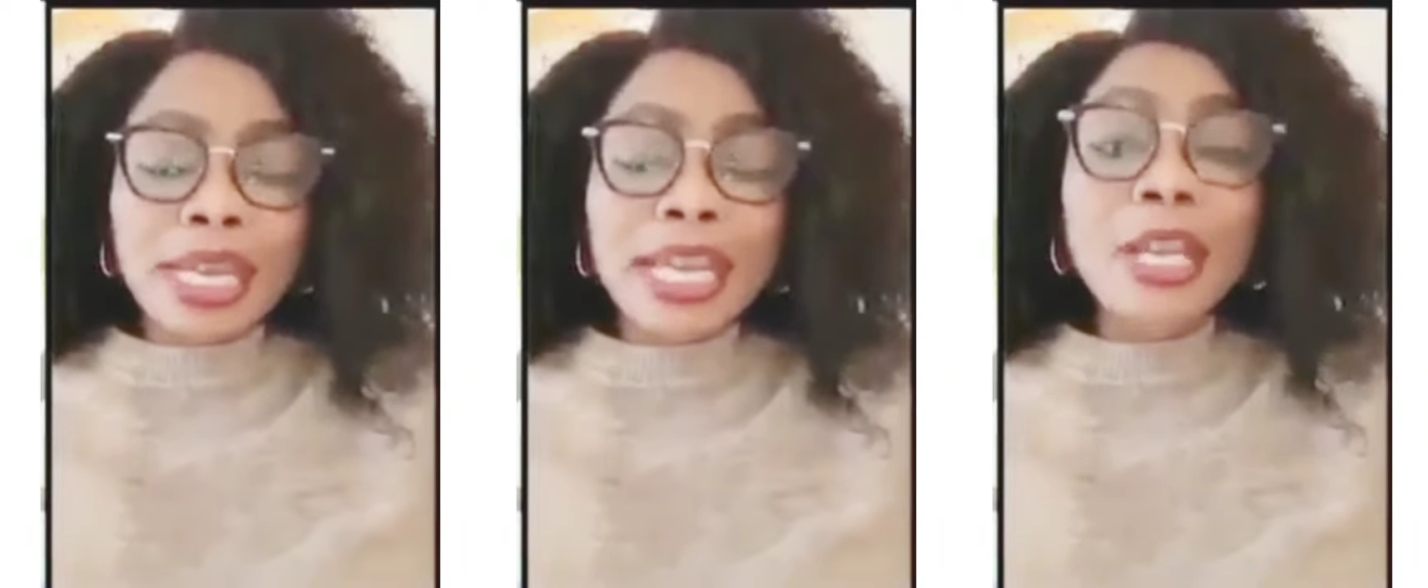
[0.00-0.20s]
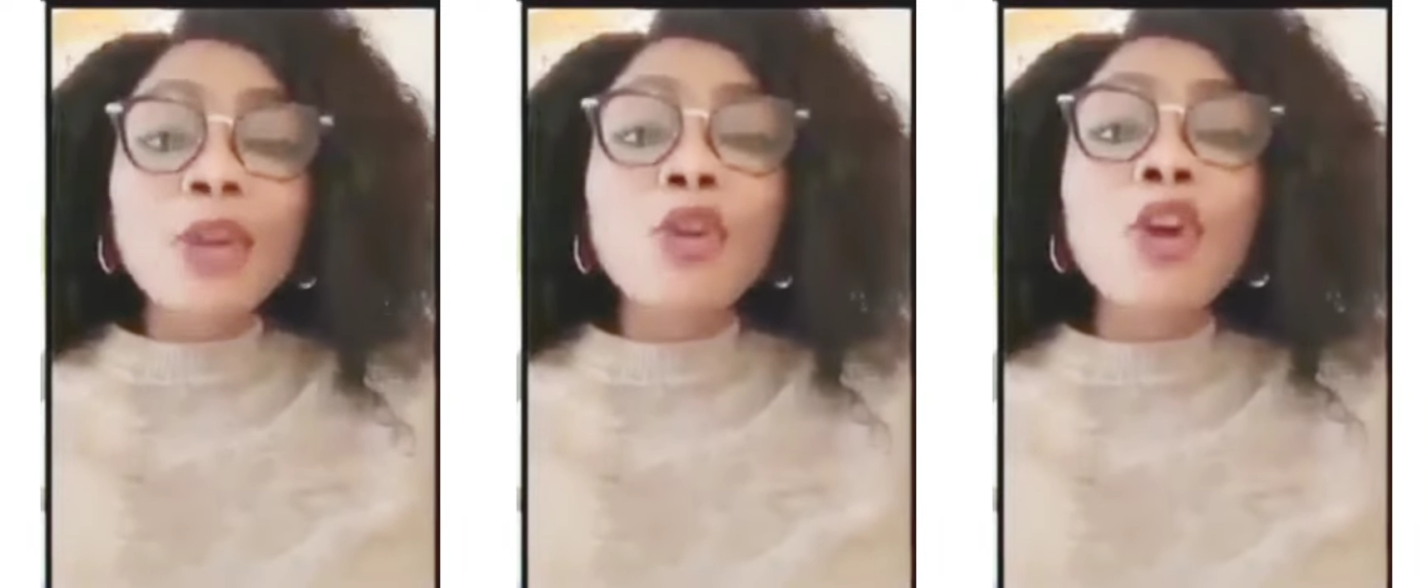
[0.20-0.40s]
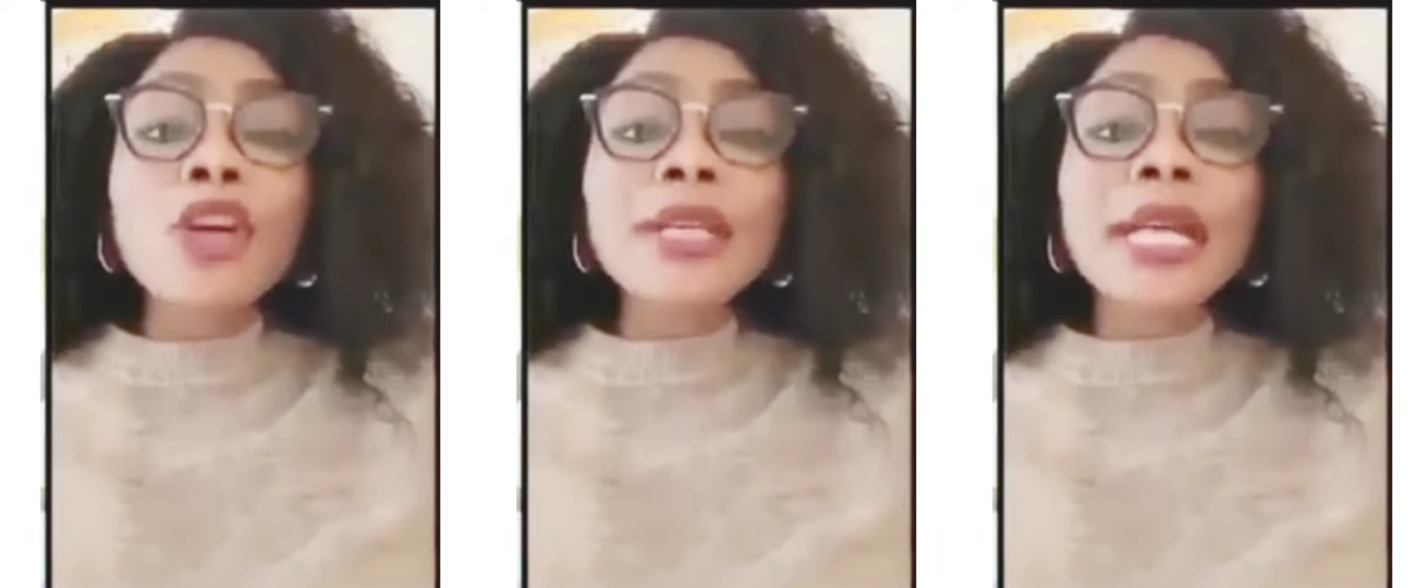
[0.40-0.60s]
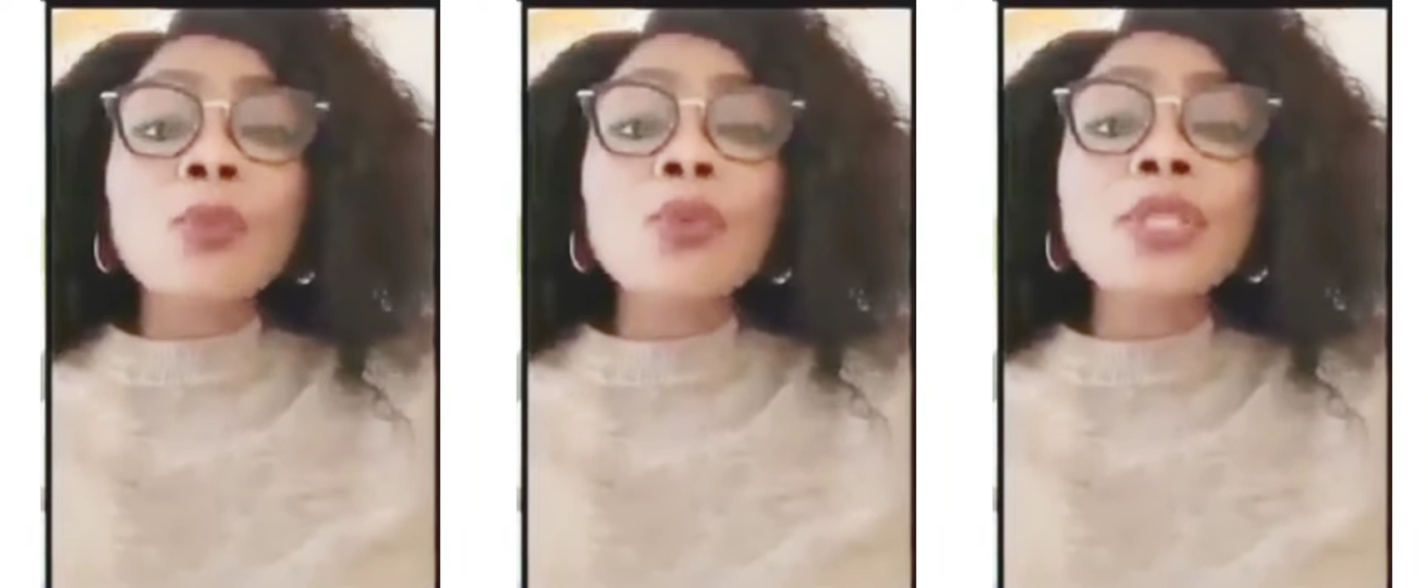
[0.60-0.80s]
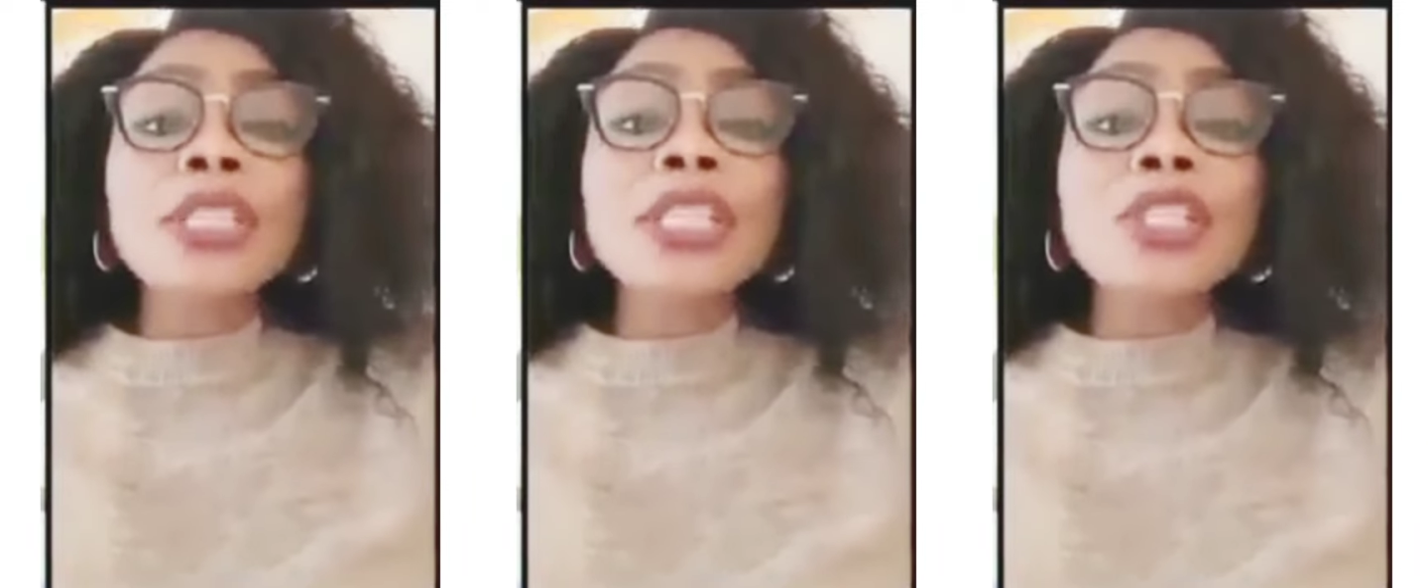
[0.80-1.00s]
A God that
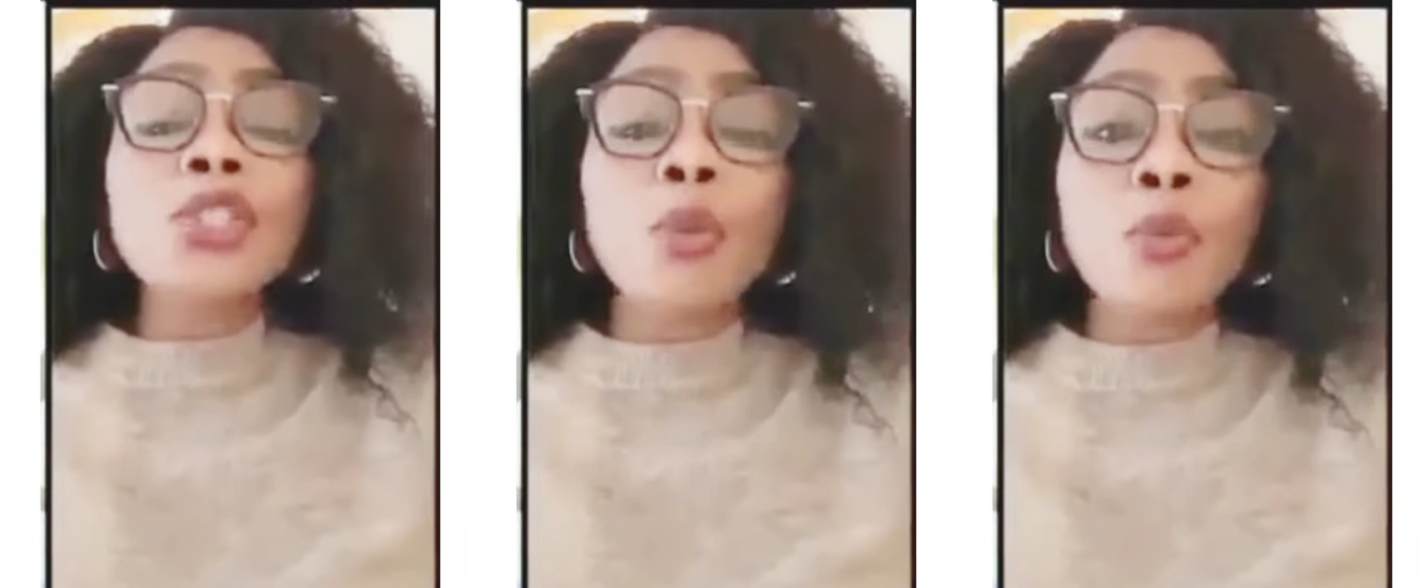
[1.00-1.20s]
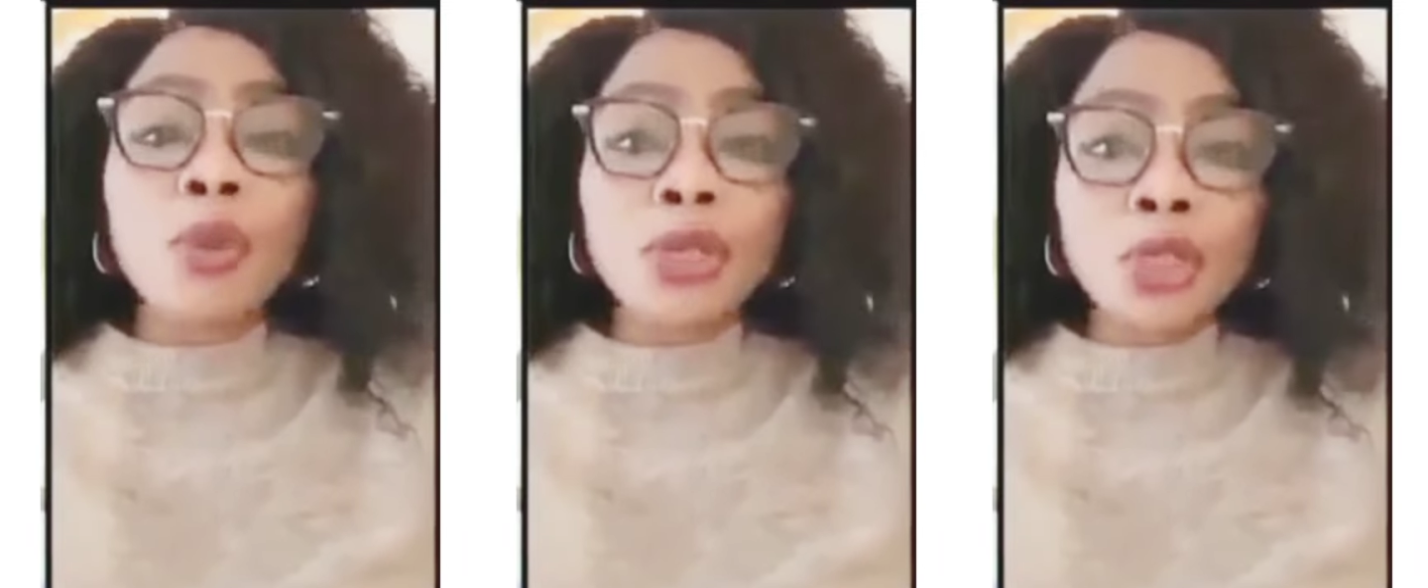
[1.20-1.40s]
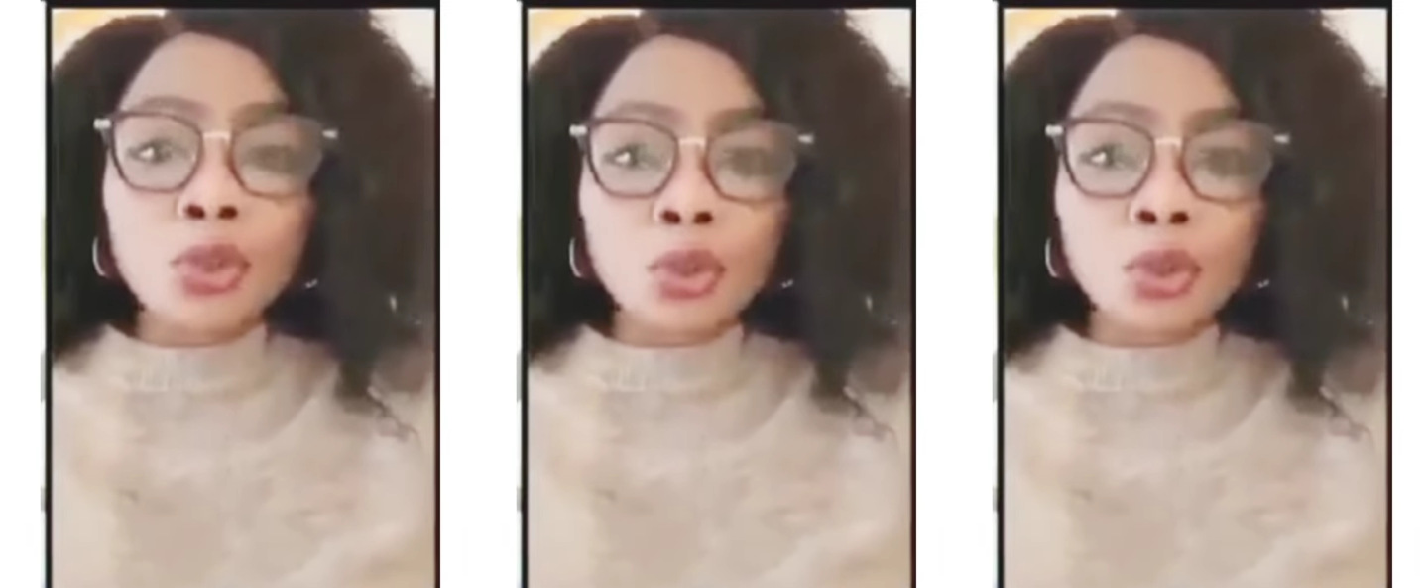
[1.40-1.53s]
will need your money